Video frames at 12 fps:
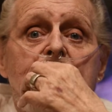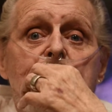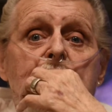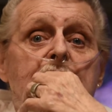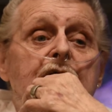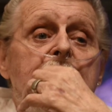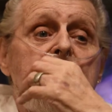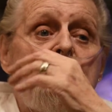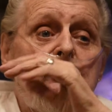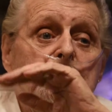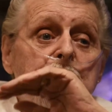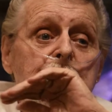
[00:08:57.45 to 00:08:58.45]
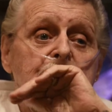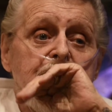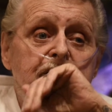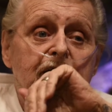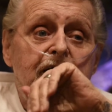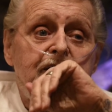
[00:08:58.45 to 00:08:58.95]
But he knew the
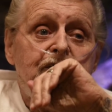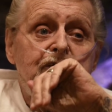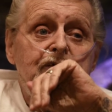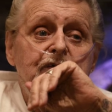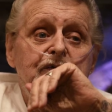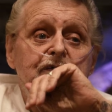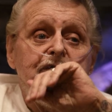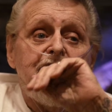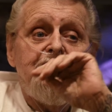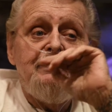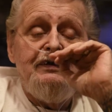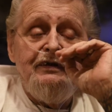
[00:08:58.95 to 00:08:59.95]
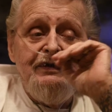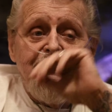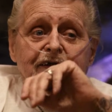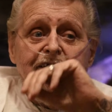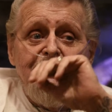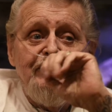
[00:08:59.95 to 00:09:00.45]
tattoo,
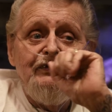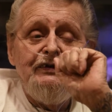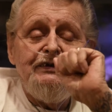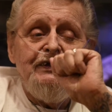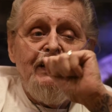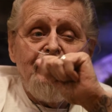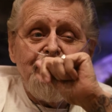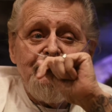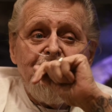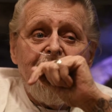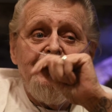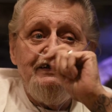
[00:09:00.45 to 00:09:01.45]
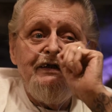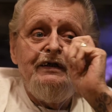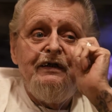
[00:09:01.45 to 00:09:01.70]
and he knew, he said, I was trying